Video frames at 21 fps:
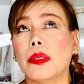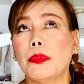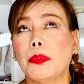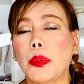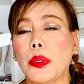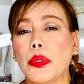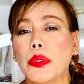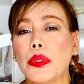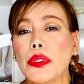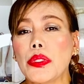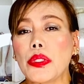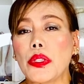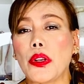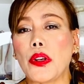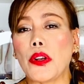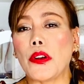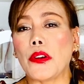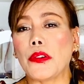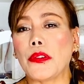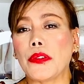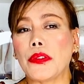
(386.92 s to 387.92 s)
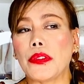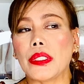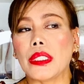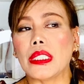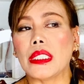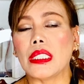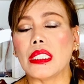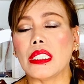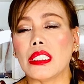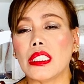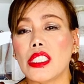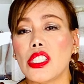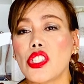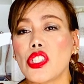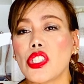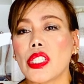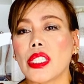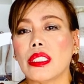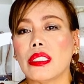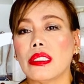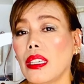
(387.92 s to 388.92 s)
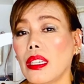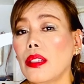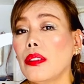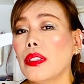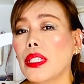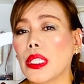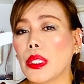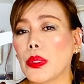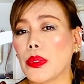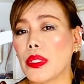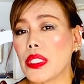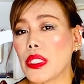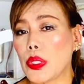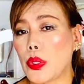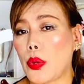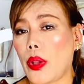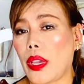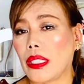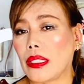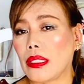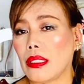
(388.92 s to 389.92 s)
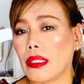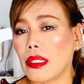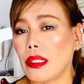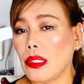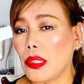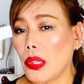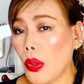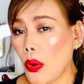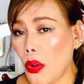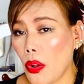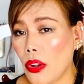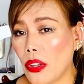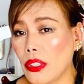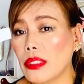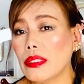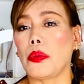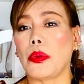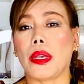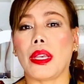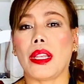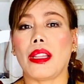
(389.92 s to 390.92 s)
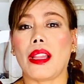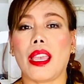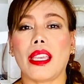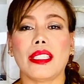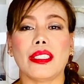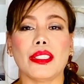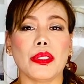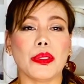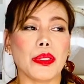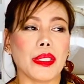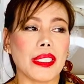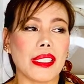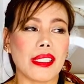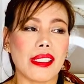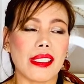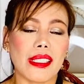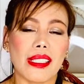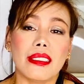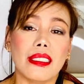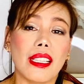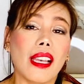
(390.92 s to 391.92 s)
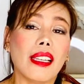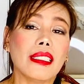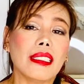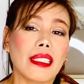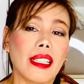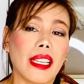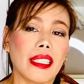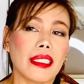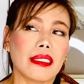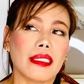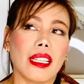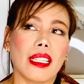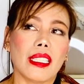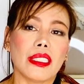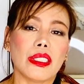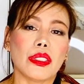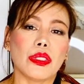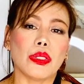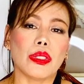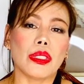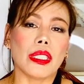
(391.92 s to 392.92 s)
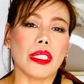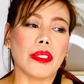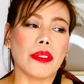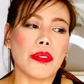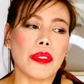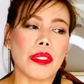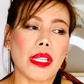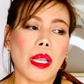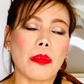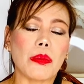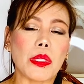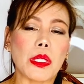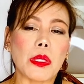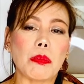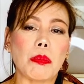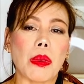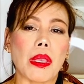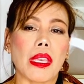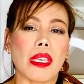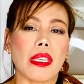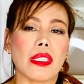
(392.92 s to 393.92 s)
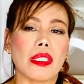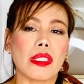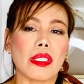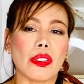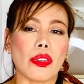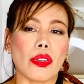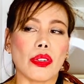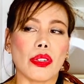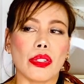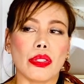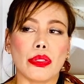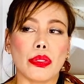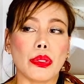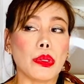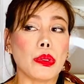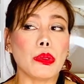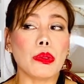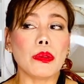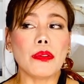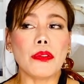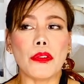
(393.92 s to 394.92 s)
pose of the initial earring was quite long. Well, I know it's done like that to give some space or room